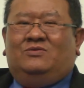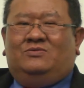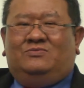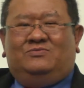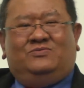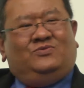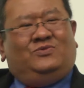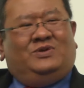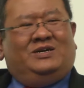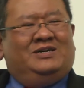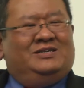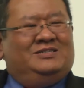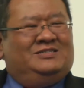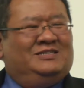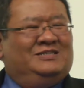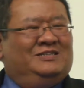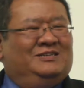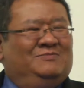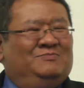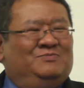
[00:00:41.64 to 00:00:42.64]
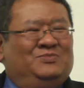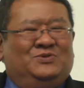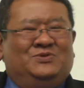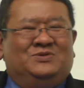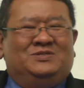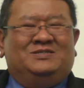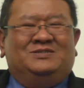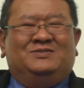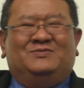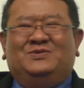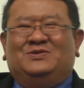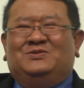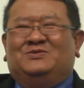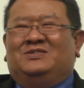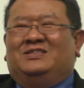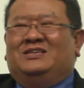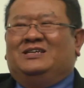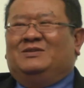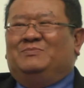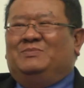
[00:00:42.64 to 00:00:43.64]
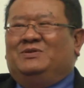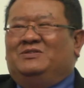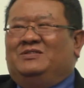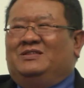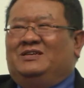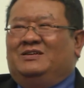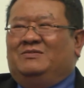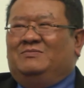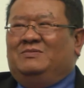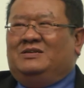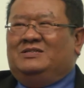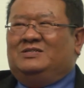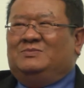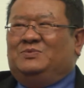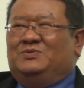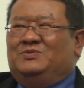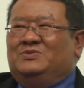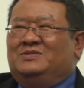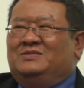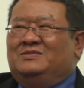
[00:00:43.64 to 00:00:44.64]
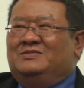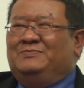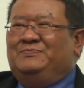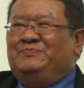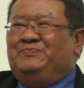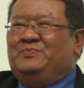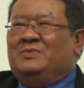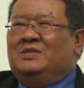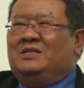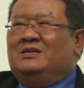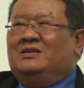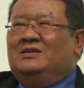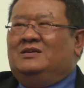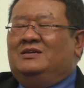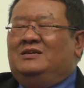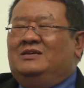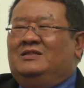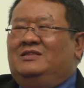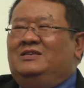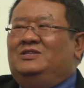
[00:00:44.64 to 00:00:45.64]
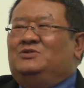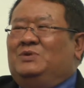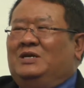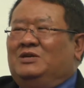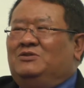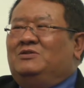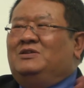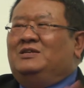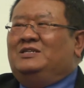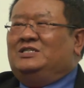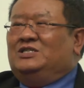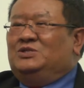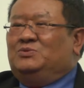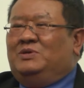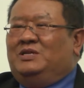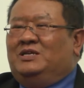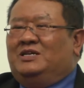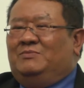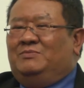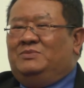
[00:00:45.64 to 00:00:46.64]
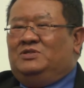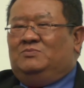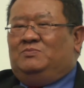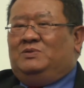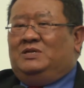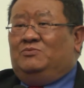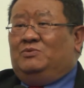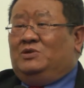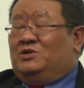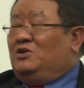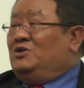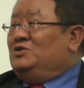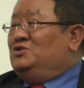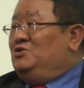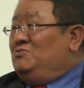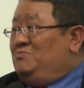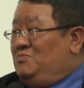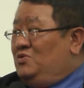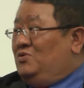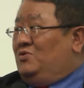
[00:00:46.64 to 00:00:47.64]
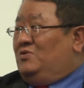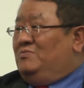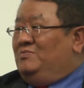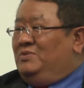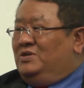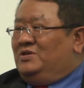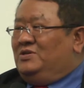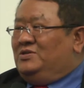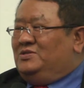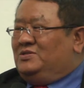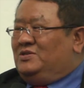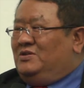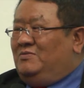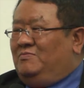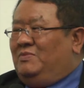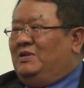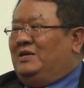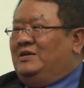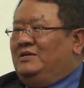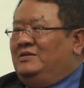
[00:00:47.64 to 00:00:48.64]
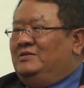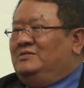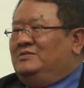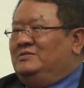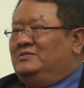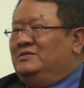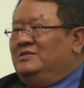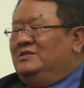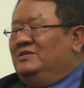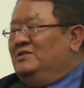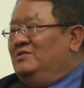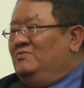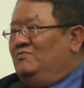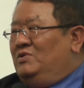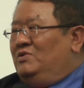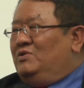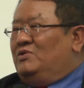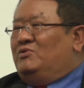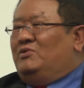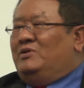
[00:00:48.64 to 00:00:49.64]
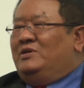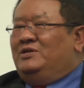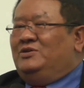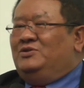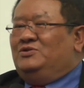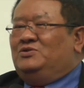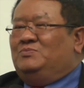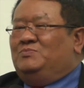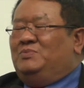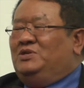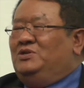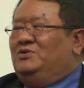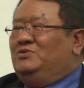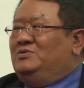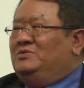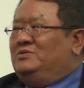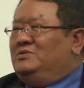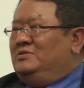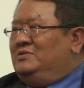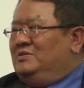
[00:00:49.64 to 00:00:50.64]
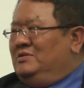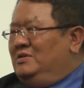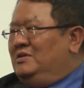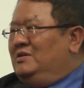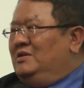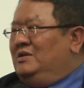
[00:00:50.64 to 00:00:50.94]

Why is it important for you to think about that? I suppose these regulations, when they come into play, will cost you more because compliance will require you to produce